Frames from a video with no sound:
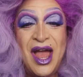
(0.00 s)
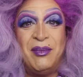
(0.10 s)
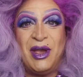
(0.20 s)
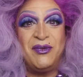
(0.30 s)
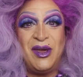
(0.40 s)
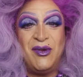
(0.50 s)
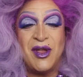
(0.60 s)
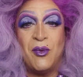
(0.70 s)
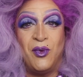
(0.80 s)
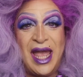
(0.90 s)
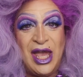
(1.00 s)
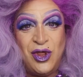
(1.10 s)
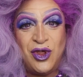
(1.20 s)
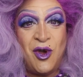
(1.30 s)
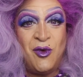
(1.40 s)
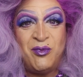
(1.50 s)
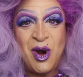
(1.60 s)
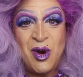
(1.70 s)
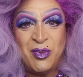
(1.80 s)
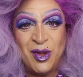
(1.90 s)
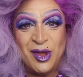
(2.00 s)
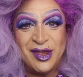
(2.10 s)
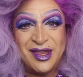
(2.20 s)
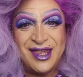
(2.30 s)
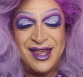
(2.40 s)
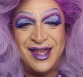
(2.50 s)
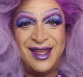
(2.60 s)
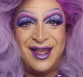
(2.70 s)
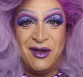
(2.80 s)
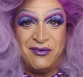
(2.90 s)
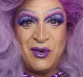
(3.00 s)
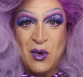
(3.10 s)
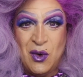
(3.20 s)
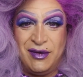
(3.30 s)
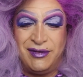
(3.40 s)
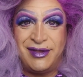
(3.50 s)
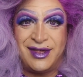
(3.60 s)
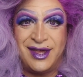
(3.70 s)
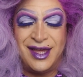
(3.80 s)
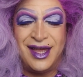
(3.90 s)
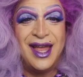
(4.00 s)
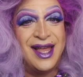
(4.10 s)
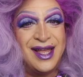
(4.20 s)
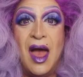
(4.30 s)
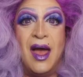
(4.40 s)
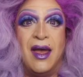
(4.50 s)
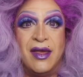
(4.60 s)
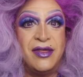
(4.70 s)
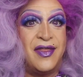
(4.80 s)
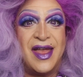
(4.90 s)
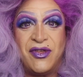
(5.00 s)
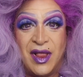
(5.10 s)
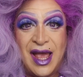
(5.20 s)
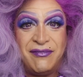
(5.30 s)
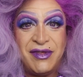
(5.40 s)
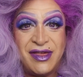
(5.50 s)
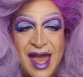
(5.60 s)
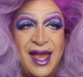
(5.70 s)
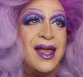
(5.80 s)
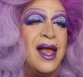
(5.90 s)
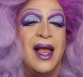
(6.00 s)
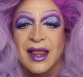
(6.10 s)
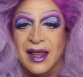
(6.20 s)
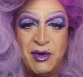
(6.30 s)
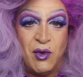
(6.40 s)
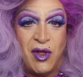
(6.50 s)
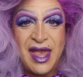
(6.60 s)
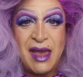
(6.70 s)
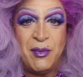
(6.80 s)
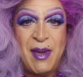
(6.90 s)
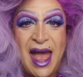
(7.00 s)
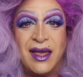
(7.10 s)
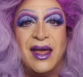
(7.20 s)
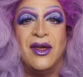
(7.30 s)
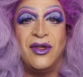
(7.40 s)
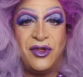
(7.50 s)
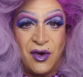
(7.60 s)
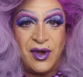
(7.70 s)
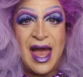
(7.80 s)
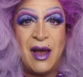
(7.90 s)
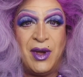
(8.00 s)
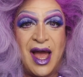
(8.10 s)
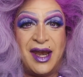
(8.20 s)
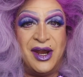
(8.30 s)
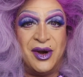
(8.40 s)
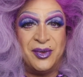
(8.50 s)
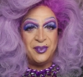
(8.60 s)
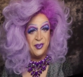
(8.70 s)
because we used a range of purples, of course. So that's all I have to say let me roll the camera back, show you how we got here.